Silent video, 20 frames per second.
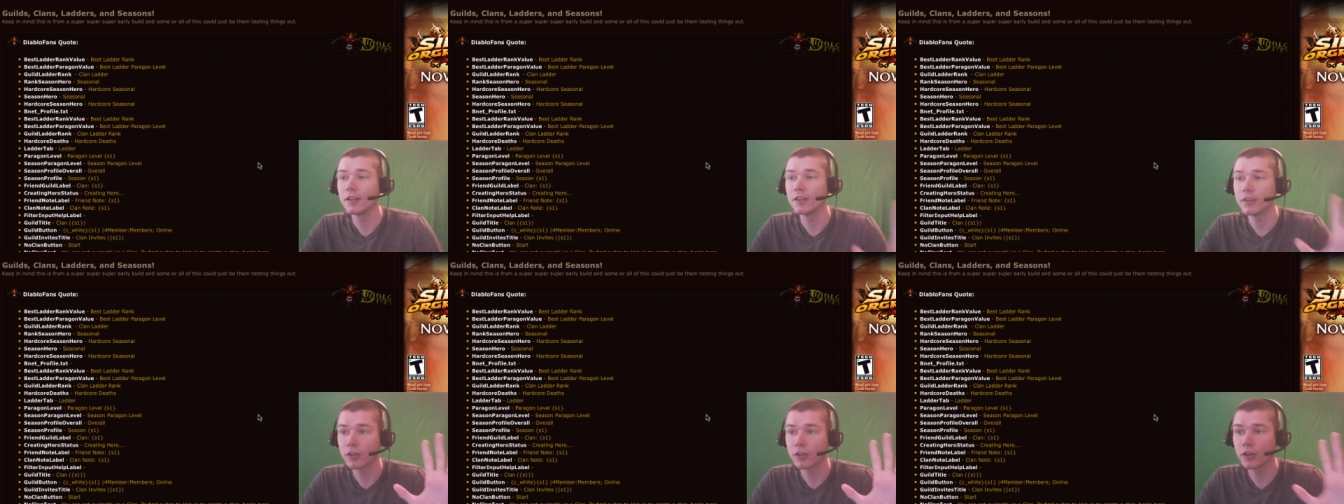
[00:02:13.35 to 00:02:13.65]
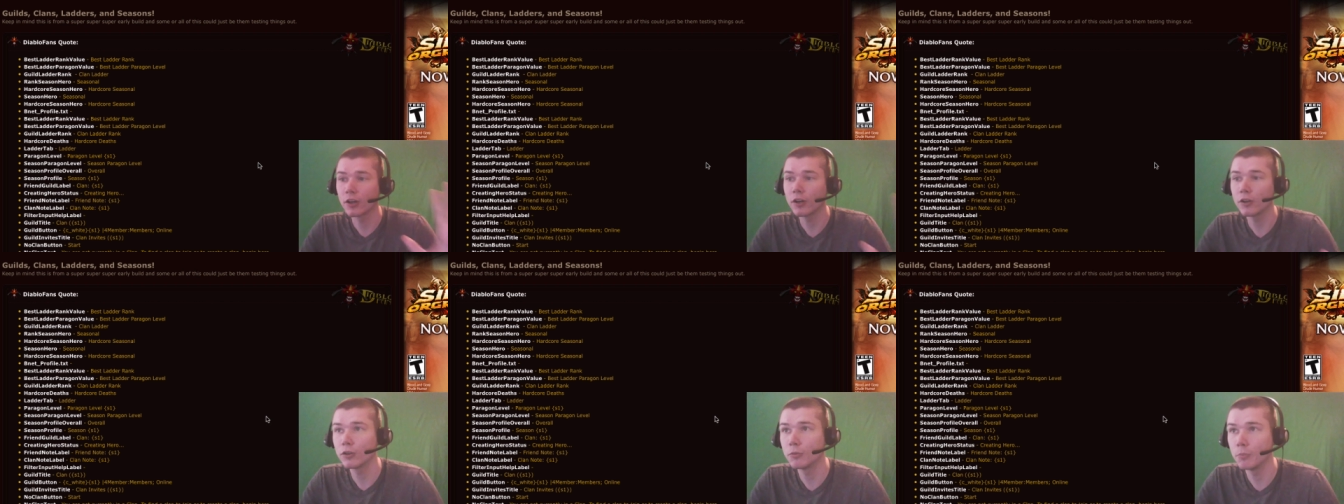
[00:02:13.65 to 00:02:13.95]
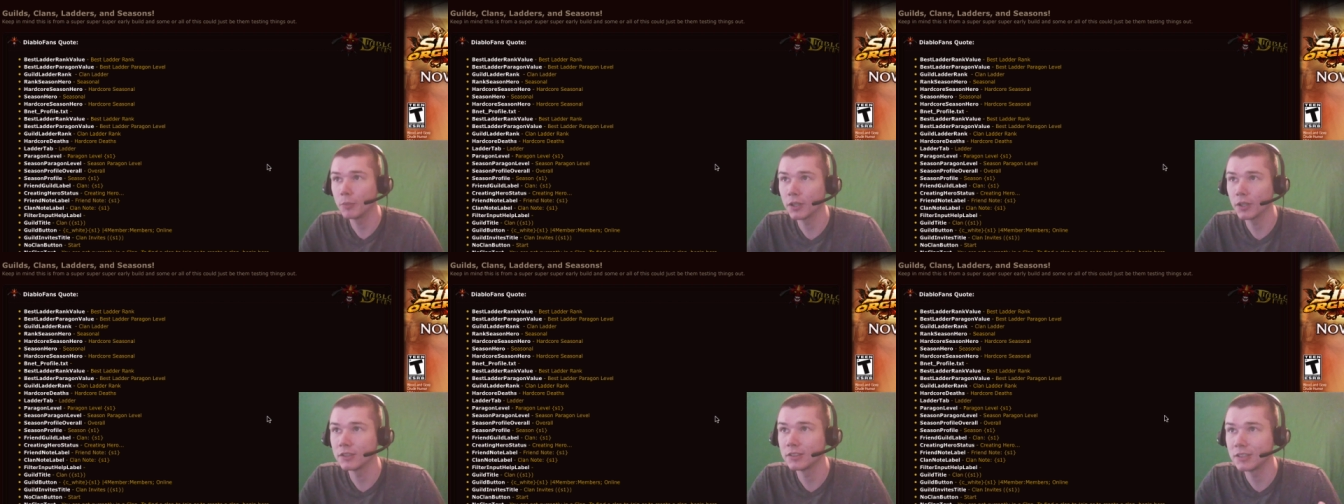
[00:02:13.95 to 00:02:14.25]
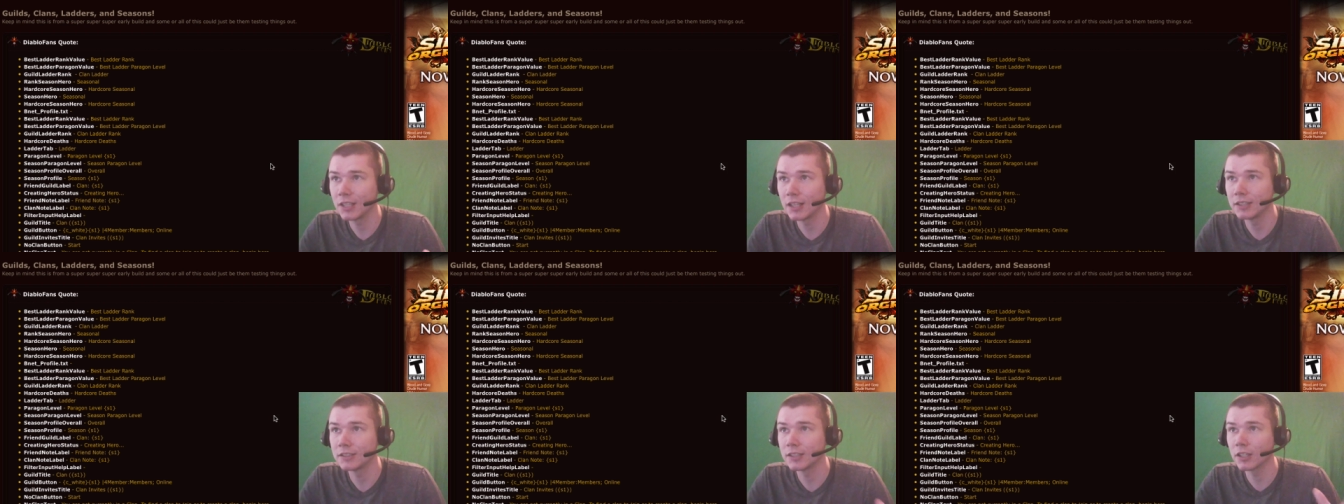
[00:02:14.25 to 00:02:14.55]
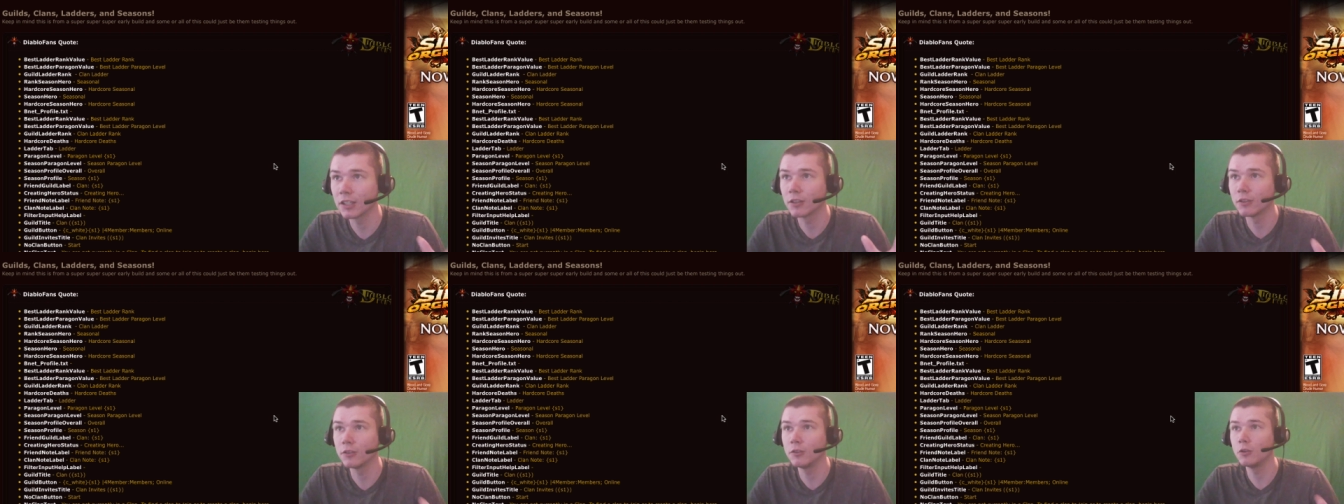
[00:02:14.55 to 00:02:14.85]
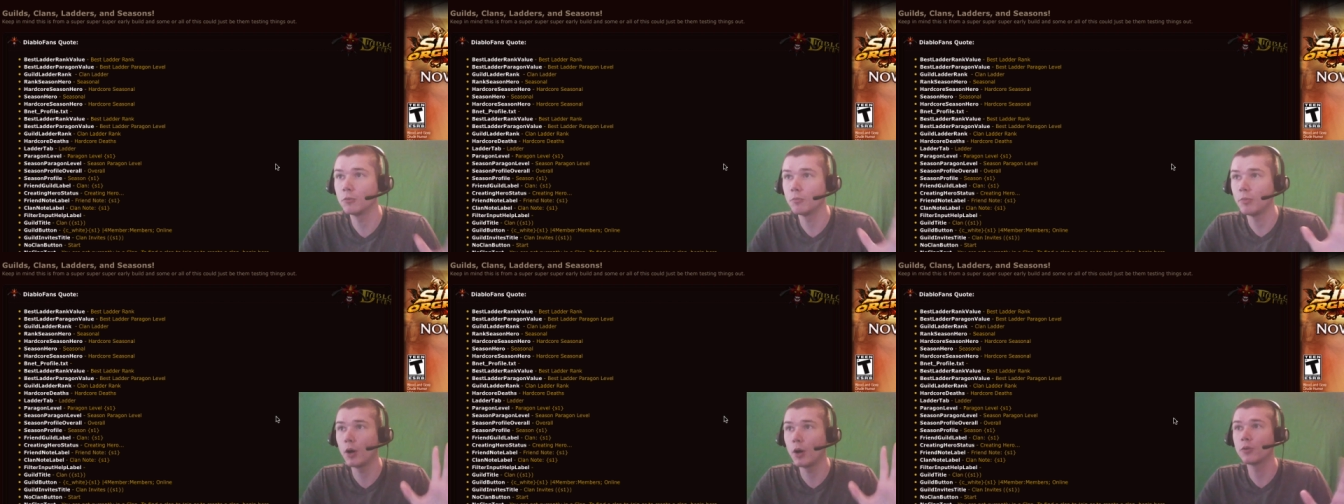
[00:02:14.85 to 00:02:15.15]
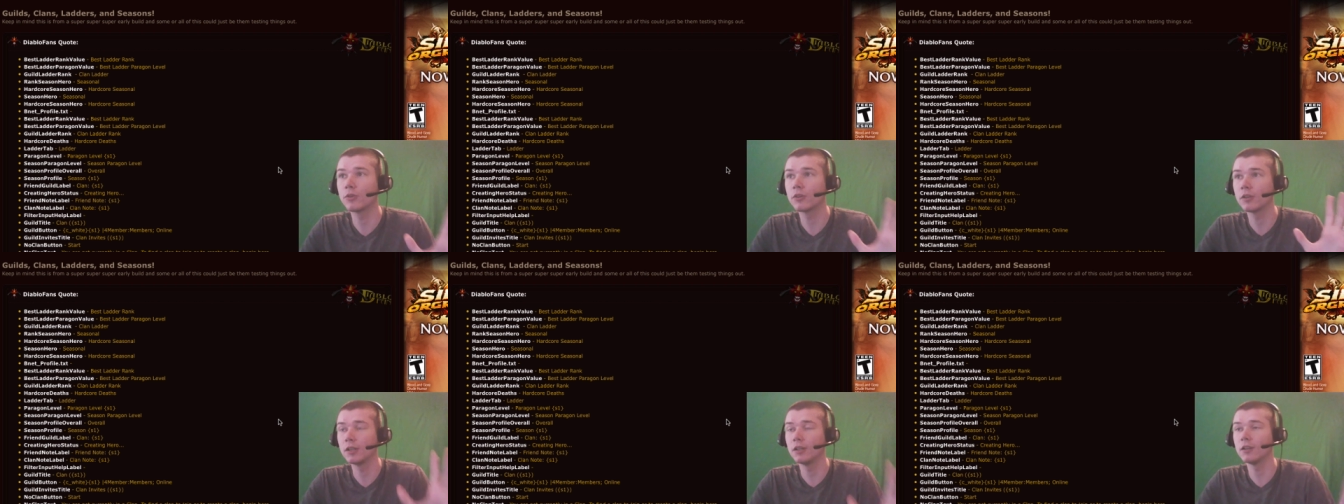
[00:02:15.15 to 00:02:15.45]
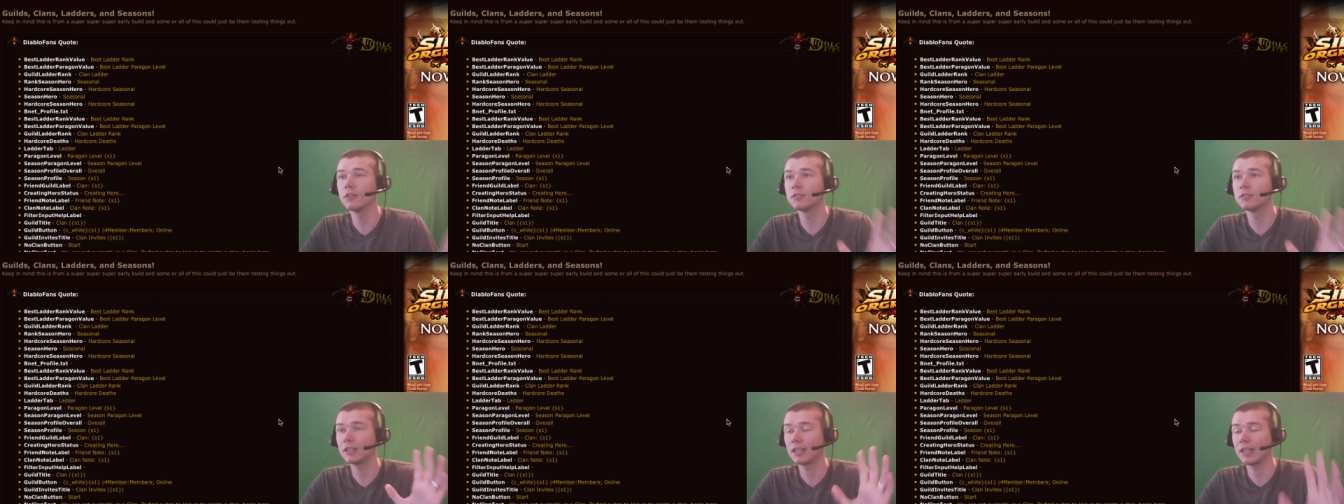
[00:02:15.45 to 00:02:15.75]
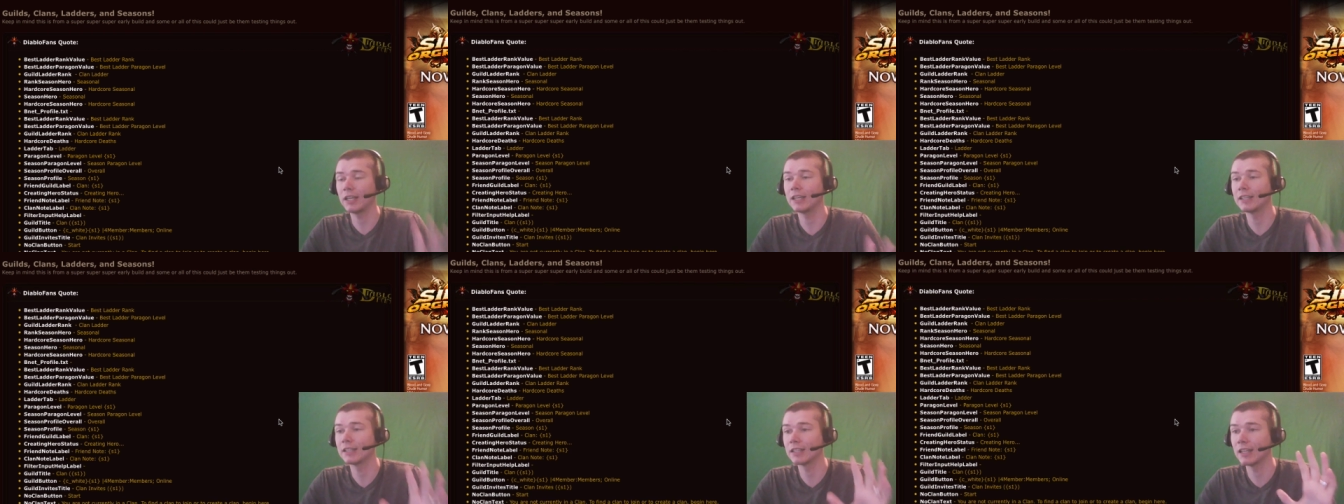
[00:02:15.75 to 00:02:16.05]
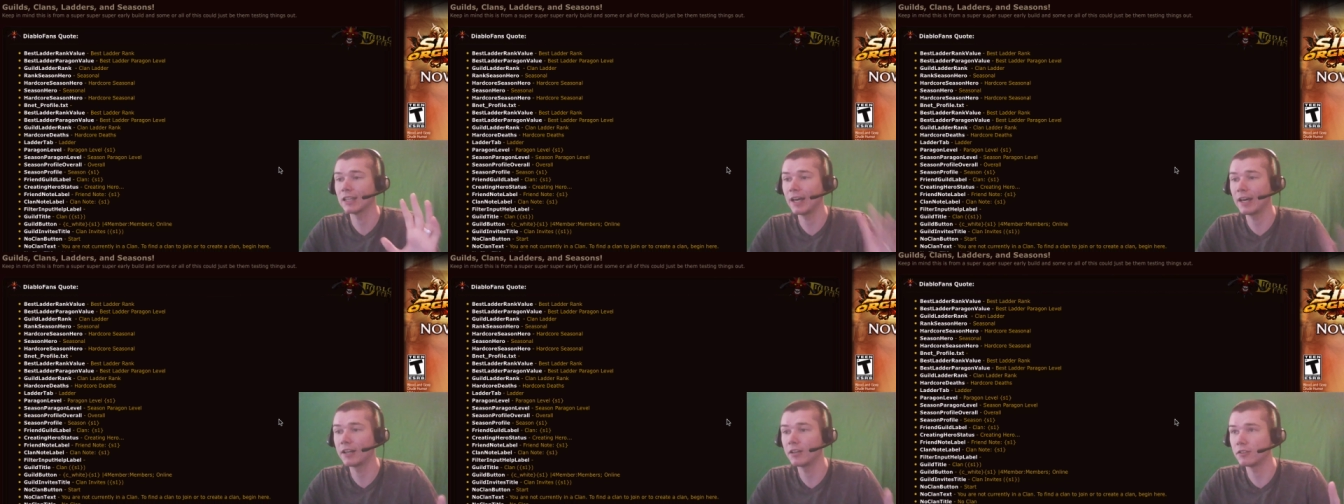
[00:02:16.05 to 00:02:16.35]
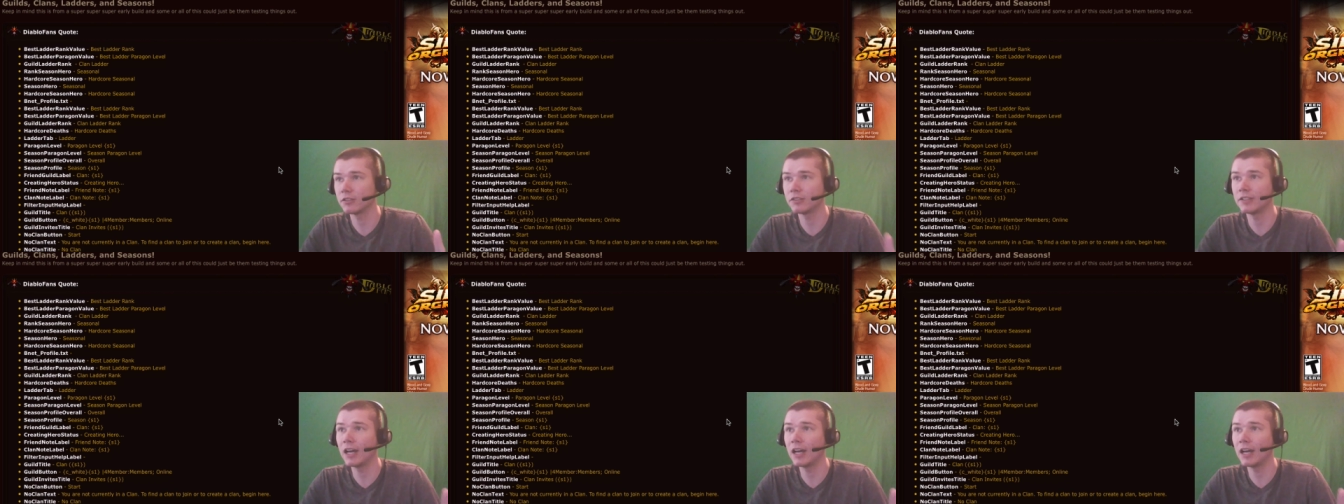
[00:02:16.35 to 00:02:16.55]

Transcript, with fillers: their current build does include both guilds and ladders.